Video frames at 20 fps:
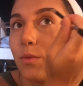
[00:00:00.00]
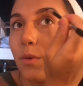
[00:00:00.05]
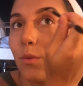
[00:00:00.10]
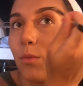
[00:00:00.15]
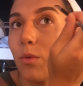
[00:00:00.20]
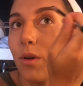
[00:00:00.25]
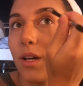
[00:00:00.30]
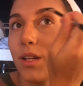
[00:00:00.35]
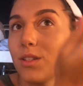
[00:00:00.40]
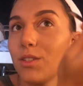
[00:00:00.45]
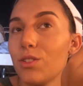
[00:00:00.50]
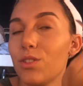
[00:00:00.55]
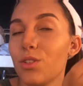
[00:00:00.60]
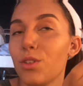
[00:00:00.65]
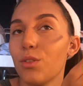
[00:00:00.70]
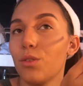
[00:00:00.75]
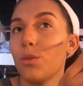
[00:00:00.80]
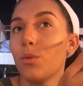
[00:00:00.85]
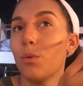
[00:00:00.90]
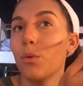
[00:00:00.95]
we went
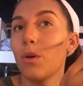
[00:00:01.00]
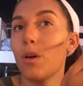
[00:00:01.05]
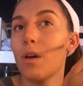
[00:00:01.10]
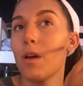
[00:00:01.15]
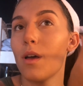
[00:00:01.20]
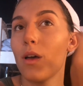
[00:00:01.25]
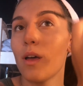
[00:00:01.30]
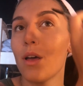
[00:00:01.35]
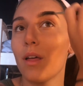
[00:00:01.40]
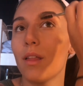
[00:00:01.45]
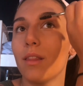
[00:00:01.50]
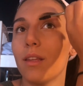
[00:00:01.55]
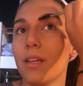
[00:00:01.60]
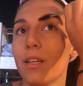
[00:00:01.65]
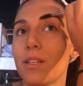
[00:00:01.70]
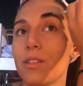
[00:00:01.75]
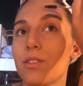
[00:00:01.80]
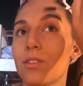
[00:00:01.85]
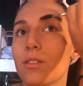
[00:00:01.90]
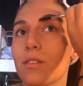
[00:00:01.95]
to the
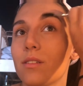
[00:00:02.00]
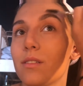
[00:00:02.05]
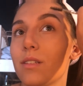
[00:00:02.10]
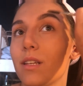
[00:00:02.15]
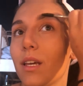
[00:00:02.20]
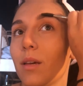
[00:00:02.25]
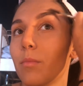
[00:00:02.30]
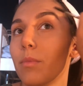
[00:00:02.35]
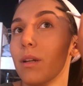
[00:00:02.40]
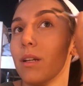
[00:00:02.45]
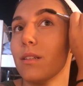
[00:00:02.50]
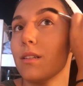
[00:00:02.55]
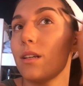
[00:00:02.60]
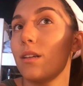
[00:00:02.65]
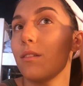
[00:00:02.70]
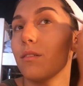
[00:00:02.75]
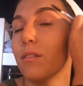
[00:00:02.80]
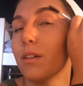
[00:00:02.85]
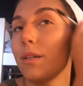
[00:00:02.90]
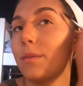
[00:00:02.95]
Eastern State
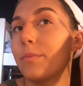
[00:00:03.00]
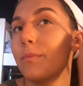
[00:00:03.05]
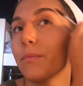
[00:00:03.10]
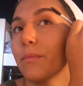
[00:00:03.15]
Penitentiary.